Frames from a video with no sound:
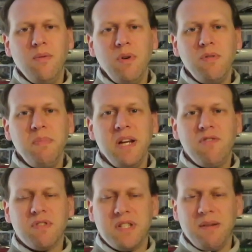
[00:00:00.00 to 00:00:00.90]
Which would be
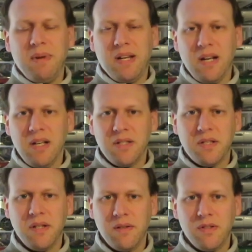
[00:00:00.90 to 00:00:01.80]
interesting,
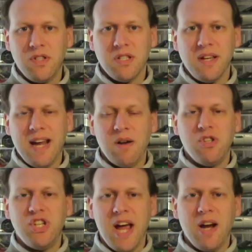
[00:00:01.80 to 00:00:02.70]
because just like how
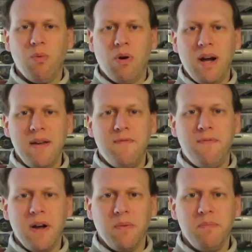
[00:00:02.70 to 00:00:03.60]
Jaguar had
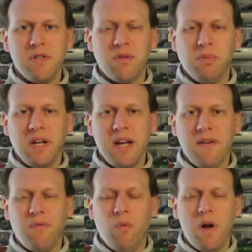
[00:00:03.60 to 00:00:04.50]
failed miserably in
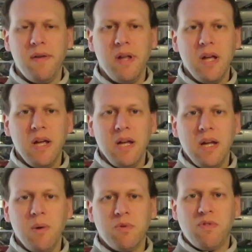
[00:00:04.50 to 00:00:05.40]
F1,
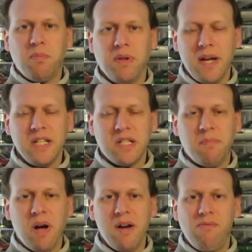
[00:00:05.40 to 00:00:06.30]
it was
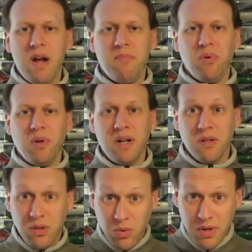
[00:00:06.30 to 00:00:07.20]
replaced by Red Bull,
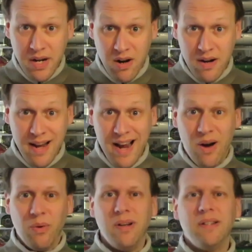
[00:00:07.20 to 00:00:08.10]
and look where they are
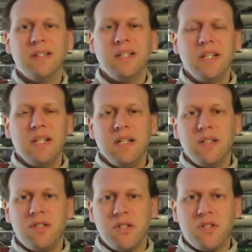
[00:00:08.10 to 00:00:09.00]
now.
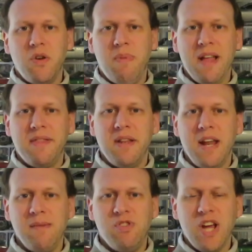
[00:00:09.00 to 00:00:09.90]
Just too bad the
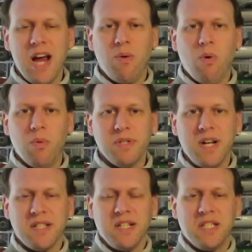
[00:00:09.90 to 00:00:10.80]
name Jaguar was
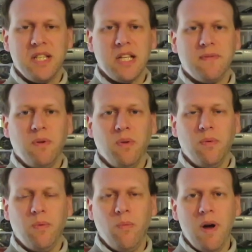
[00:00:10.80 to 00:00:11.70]
not successful
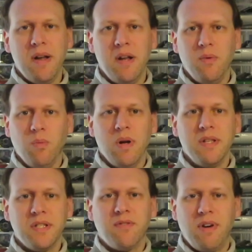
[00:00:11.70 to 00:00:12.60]
when it
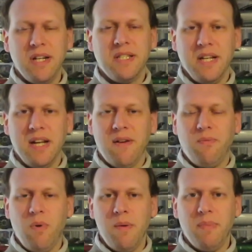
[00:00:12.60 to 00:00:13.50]
was racing in
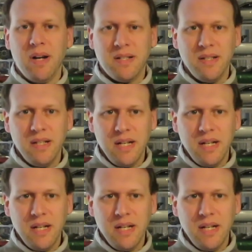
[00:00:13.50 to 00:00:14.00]
F1. But